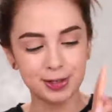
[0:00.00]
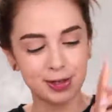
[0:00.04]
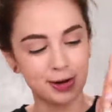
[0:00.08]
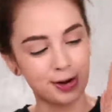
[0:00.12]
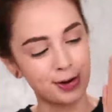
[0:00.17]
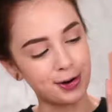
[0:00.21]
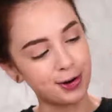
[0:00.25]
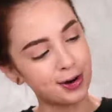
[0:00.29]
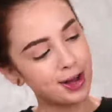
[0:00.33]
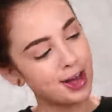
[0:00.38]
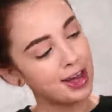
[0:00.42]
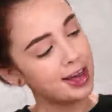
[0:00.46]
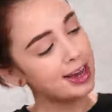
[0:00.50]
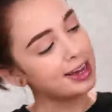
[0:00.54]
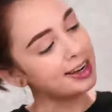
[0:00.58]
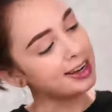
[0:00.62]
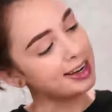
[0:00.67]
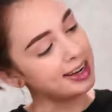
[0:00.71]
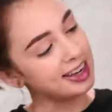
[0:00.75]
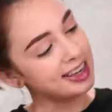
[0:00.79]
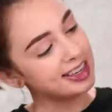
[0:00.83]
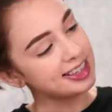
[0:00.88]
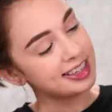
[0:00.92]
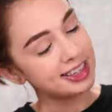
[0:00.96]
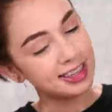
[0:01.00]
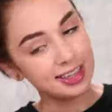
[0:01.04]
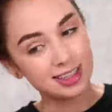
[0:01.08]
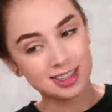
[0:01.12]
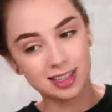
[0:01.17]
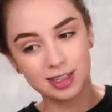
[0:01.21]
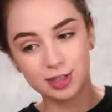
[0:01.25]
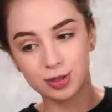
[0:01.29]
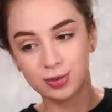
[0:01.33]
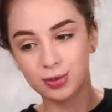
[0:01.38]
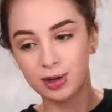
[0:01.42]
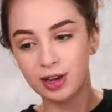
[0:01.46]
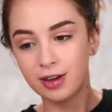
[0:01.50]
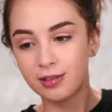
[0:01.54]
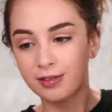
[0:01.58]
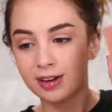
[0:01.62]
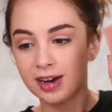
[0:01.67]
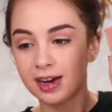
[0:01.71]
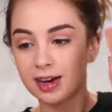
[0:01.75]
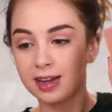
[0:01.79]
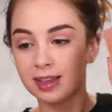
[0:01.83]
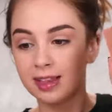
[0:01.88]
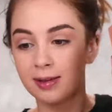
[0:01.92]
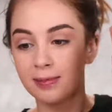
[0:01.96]
So this is the
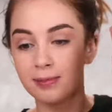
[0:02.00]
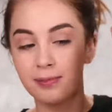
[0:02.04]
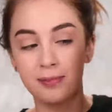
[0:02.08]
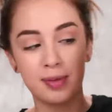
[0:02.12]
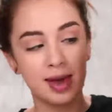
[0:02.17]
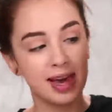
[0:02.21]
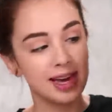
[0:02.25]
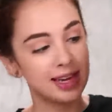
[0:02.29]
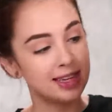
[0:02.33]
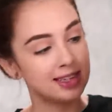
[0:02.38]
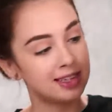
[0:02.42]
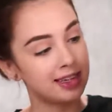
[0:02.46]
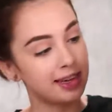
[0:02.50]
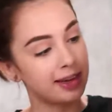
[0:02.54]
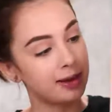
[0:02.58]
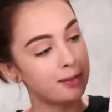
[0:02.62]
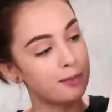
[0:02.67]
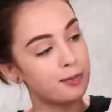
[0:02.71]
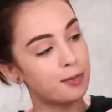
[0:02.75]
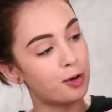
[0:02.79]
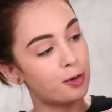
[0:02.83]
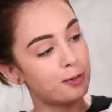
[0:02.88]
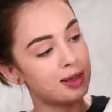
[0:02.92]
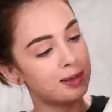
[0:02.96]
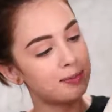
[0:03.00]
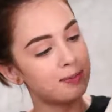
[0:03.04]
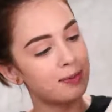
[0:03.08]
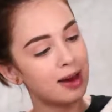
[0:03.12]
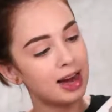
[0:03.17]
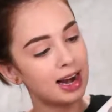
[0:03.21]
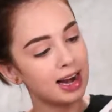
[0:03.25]
Zoeva, the Basic Moment